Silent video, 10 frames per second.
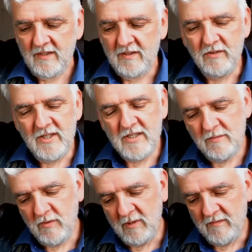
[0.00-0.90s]
The reason
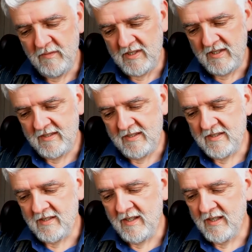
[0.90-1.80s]
for my visit is
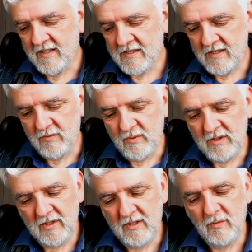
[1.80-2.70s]
to ask if we
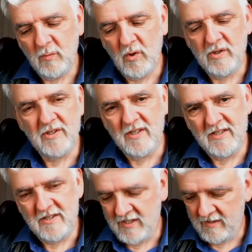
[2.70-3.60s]
could have a watch
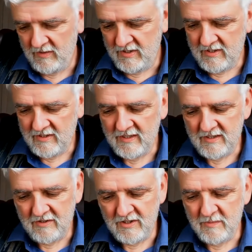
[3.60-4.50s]
night service this
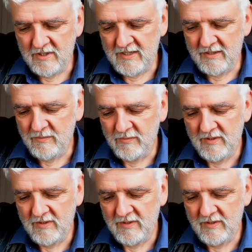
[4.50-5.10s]
Christmas Eve.